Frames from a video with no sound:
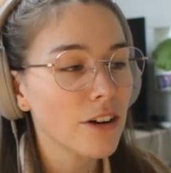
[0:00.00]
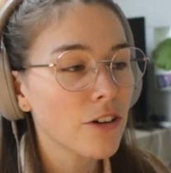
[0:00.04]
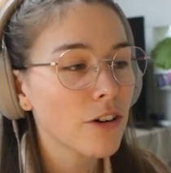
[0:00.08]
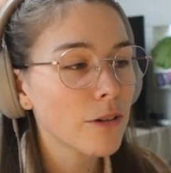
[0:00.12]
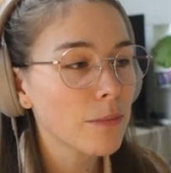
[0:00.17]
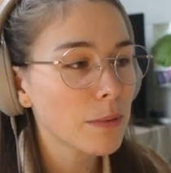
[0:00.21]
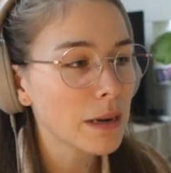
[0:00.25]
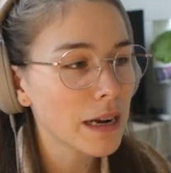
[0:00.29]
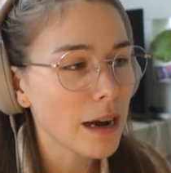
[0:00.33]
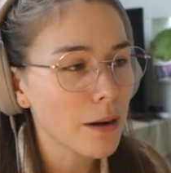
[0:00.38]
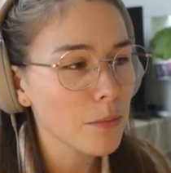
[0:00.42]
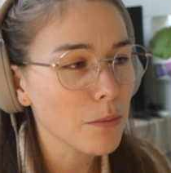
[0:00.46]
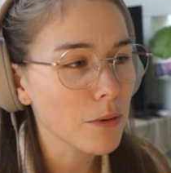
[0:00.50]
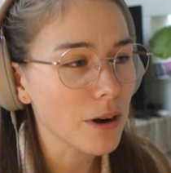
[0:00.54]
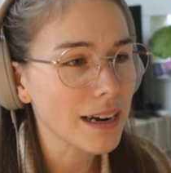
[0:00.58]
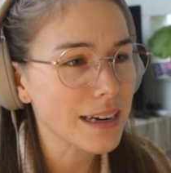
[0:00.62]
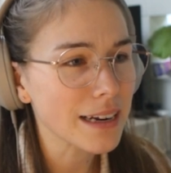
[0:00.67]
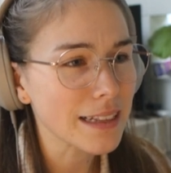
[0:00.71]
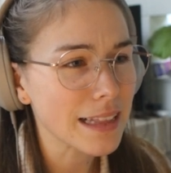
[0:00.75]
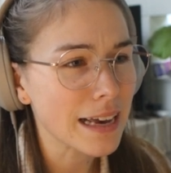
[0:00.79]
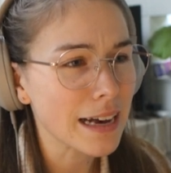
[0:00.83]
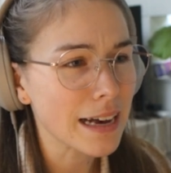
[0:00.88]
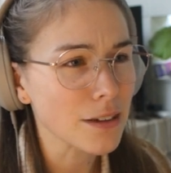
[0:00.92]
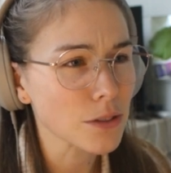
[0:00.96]
I know I've been
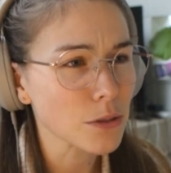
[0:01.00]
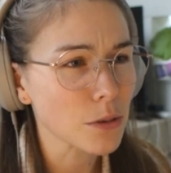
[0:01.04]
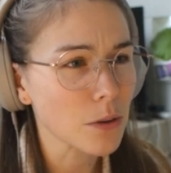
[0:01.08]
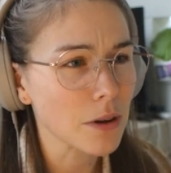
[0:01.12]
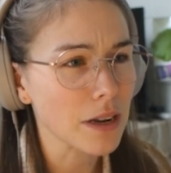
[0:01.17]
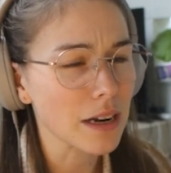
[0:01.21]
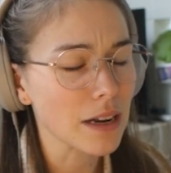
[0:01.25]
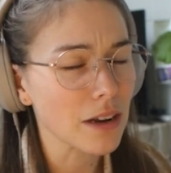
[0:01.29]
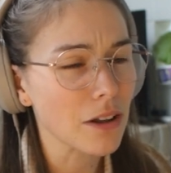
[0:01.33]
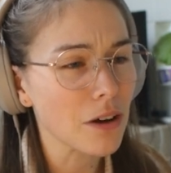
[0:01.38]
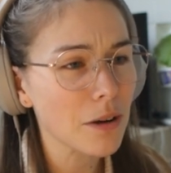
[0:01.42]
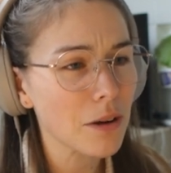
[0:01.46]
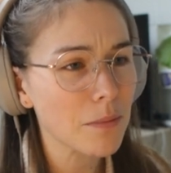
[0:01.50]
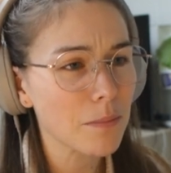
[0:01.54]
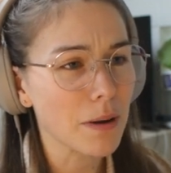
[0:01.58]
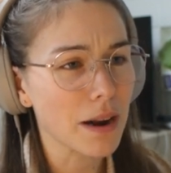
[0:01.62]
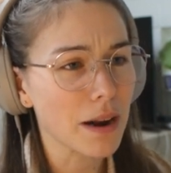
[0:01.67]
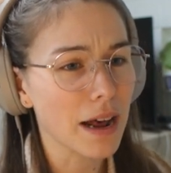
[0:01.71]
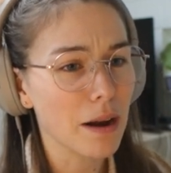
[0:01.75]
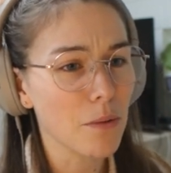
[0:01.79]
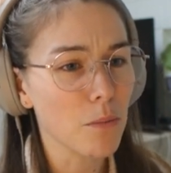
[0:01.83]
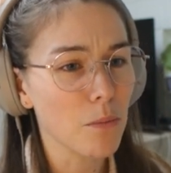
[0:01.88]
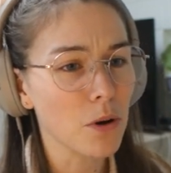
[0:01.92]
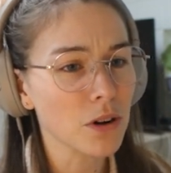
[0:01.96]
upgrading the house quite a lot,
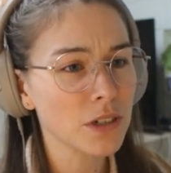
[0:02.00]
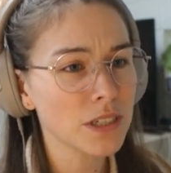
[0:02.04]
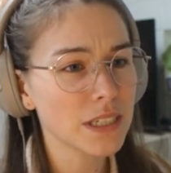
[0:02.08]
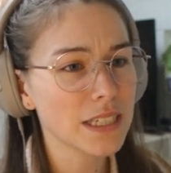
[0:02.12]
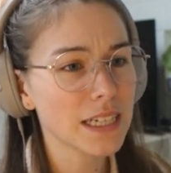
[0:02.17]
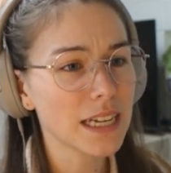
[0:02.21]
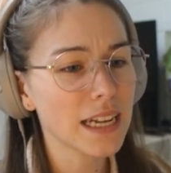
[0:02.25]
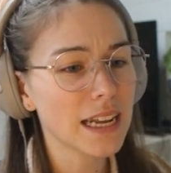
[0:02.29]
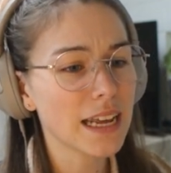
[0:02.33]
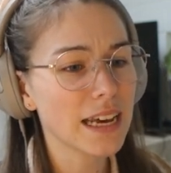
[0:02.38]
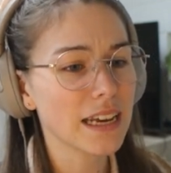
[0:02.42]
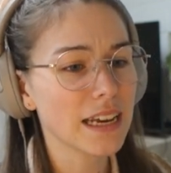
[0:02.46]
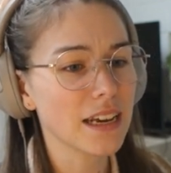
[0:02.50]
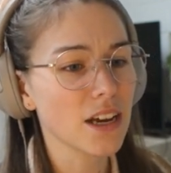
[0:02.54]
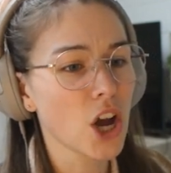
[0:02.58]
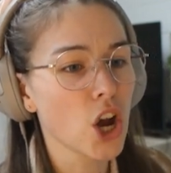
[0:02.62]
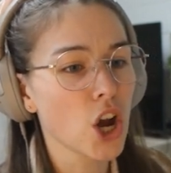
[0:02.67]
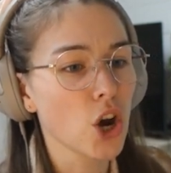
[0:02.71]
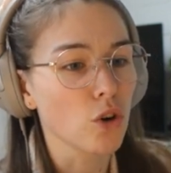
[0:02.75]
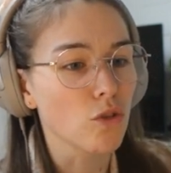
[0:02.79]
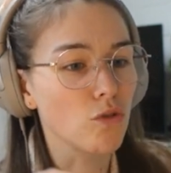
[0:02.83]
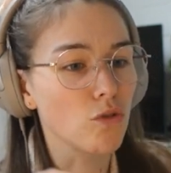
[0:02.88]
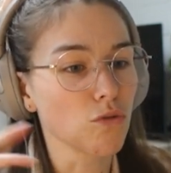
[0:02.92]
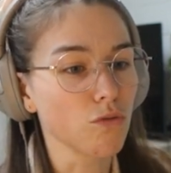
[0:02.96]
but I want to like
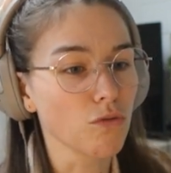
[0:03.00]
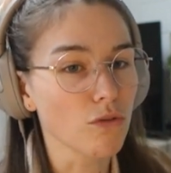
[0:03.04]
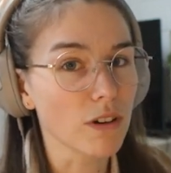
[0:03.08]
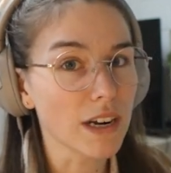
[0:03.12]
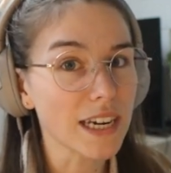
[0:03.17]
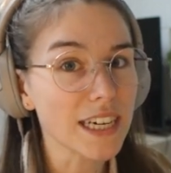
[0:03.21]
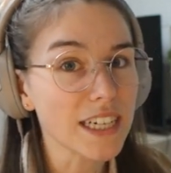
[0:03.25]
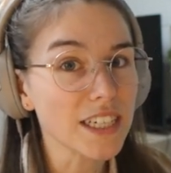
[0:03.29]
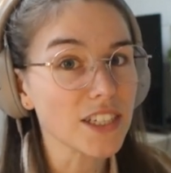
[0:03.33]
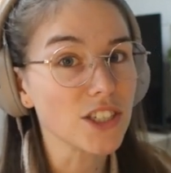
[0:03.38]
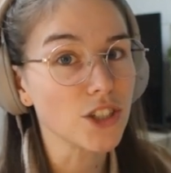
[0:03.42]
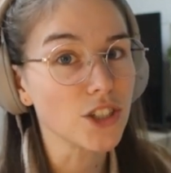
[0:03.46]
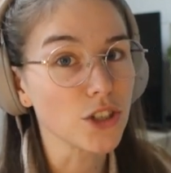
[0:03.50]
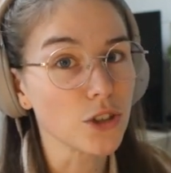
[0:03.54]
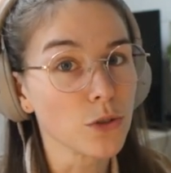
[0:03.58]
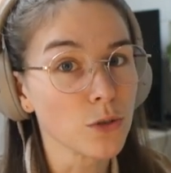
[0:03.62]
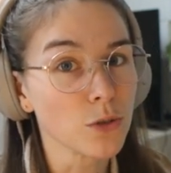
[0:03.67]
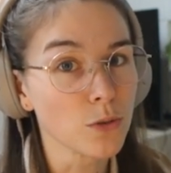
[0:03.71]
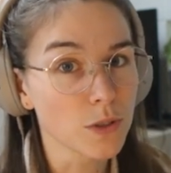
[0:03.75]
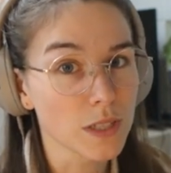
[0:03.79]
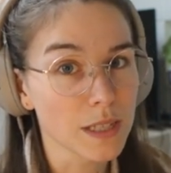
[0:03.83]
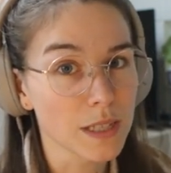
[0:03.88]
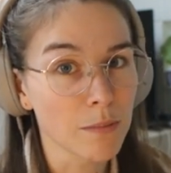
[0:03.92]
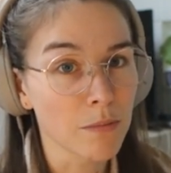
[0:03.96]

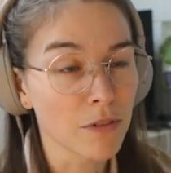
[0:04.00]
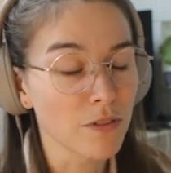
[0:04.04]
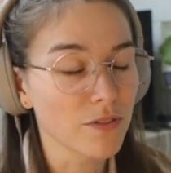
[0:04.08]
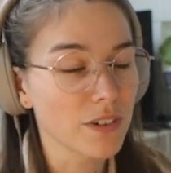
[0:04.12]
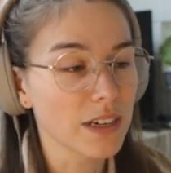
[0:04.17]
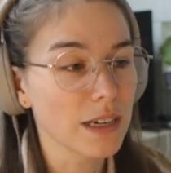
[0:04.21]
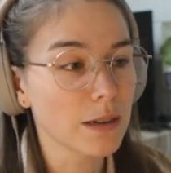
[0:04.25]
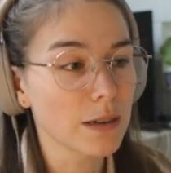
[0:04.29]
redo some of